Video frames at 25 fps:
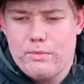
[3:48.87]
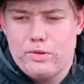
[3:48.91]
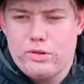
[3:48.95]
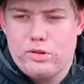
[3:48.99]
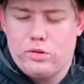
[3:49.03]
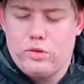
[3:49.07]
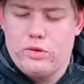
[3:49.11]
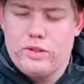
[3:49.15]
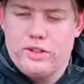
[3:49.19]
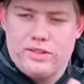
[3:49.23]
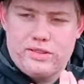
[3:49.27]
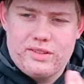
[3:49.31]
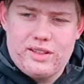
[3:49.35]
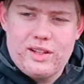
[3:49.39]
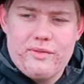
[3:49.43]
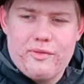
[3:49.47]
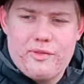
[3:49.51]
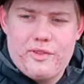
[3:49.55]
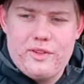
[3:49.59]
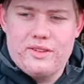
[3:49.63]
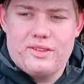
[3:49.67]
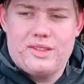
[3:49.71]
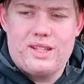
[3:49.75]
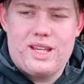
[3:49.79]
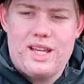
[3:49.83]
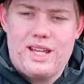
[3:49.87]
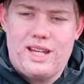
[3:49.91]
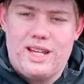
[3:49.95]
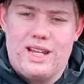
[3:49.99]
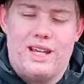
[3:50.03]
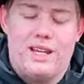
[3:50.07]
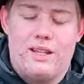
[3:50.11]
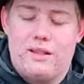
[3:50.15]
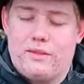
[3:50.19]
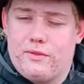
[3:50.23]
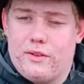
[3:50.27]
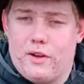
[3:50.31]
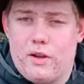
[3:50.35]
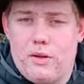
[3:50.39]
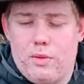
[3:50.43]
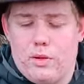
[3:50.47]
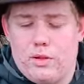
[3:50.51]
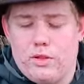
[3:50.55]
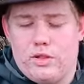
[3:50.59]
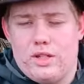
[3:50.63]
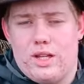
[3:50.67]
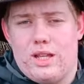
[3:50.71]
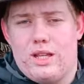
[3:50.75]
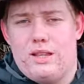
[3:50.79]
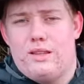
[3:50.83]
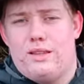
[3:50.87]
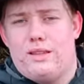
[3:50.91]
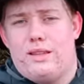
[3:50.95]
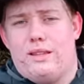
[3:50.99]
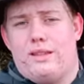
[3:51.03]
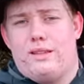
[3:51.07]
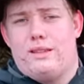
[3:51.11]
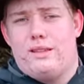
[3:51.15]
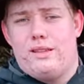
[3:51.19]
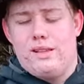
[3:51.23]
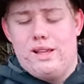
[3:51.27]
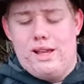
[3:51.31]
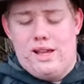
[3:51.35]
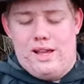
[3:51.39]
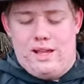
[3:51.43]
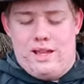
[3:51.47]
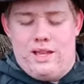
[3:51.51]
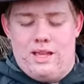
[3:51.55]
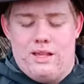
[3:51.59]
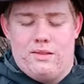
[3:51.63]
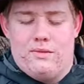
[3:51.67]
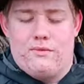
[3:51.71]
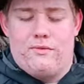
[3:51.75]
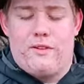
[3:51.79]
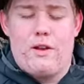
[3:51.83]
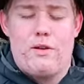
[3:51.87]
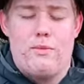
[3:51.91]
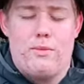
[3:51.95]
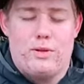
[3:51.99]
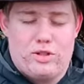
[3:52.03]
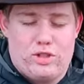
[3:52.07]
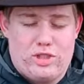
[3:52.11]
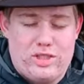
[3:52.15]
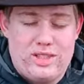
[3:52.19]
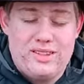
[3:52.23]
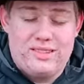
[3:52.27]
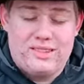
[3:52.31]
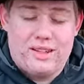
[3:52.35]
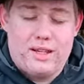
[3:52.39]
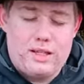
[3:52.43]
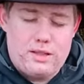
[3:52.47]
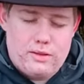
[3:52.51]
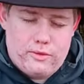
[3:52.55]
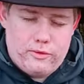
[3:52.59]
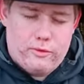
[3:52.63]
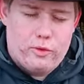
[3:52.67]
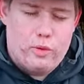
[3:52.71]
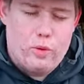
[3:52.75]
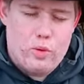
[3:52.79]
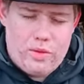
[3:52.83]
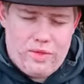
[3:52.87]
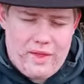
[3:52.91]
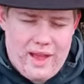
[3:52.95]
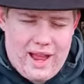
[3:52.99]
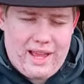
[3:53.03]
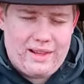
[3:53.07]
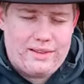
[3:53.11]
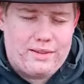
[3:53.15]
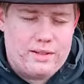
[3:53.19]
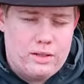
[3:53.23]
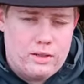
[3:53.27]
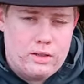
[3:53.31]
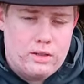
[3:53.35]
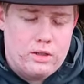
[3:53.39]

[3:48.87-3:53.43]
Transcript: So the stuff that's in it is very much designed for that